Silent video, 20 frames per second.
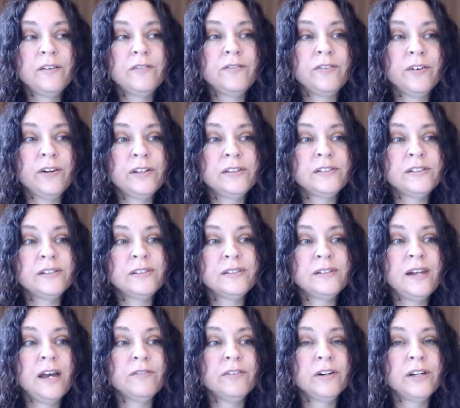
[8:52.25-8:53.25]
For instance,
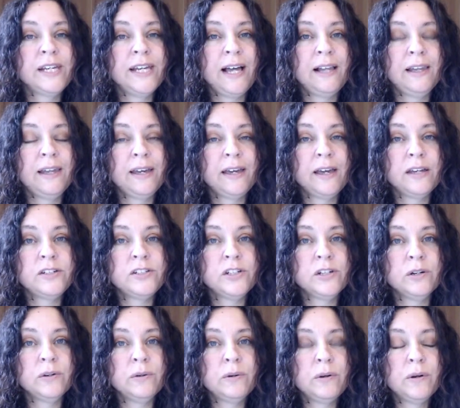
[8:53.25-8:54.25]
never yelling at
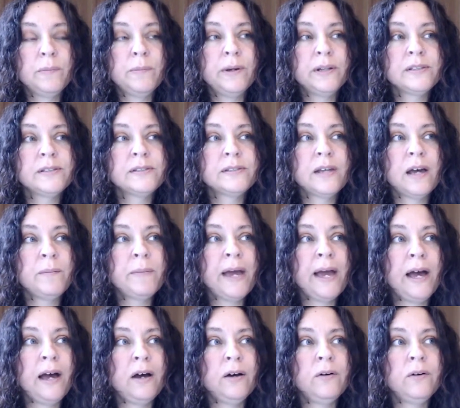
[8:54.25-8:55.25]
you, but
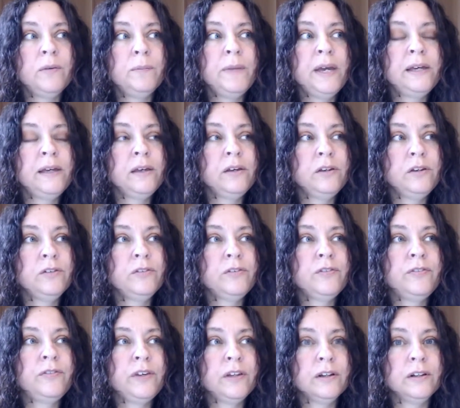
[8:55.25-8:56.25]
somehow making you
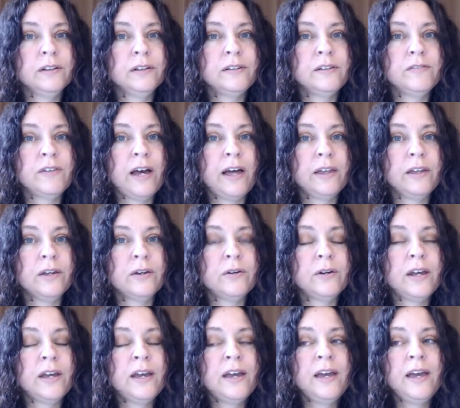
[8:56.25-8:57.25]
feel devalued.